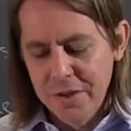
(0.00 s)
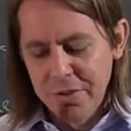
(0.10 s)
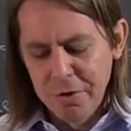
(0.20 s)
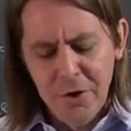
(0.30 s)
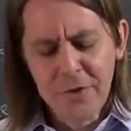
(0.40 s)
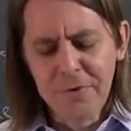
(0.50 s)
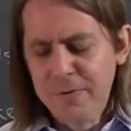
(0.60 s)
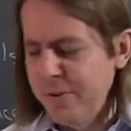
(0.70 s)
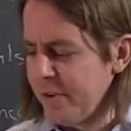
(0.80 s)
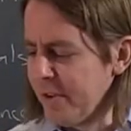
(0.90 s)
The laws of
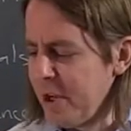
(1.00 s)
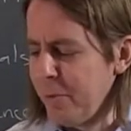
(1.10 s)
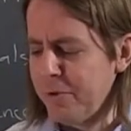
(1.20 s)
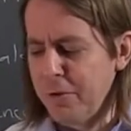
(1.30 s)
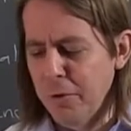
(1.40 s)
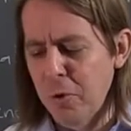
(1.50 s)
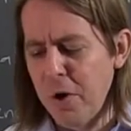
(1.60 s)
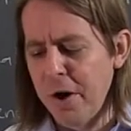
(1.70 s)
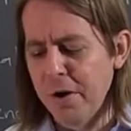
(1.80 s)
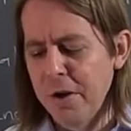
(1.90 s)
physics and chemistry
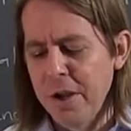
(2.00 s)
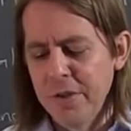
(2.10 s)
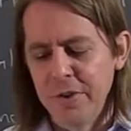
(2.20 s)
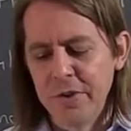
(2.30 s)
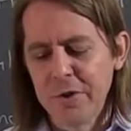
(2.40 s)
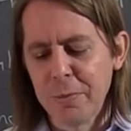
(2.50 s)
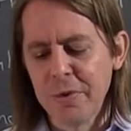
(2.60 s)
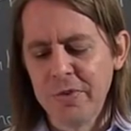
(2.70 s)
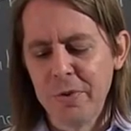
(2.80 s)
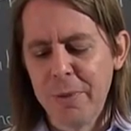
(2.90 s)
require that the
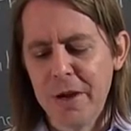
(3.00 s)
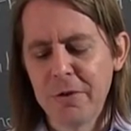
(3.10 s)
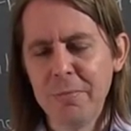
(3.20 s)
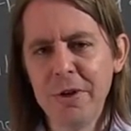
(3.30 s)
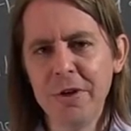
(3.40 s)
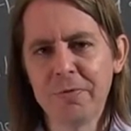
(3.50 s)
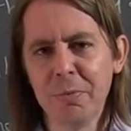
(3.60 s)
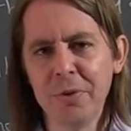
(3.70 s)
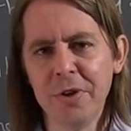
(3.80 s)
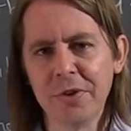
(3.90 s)
terminals of the battery be at a different
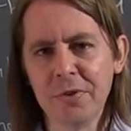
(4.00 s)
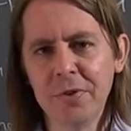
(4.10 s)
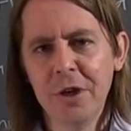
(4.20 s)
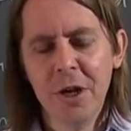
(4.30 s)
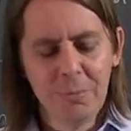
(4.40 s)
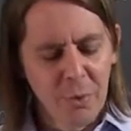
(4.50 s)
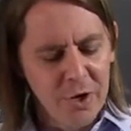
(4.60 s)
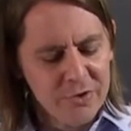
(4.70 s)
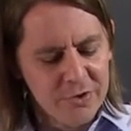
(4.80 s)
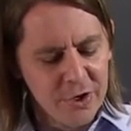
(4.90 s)
potential. But we
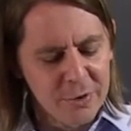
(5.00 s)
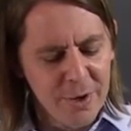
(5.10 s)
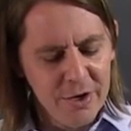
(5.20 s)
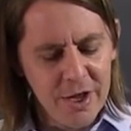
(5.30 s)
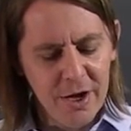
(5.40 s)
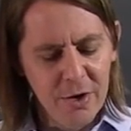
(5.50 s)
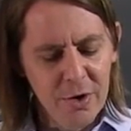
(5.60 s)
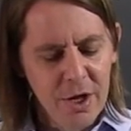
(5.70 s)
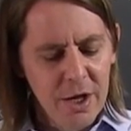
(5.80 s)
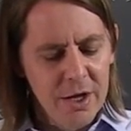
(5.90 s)
also talked about how
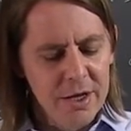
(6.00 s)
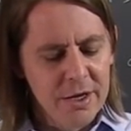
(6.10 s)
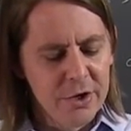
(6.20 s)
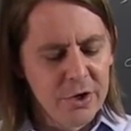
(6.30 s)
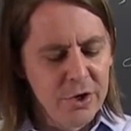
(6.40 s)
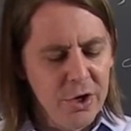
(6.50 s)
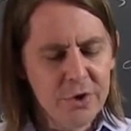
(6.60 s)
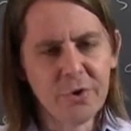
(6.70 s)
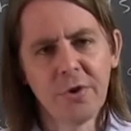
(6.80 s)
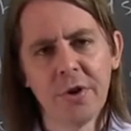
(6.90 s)
in a
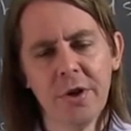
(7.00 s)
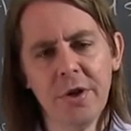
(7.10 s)
conductor,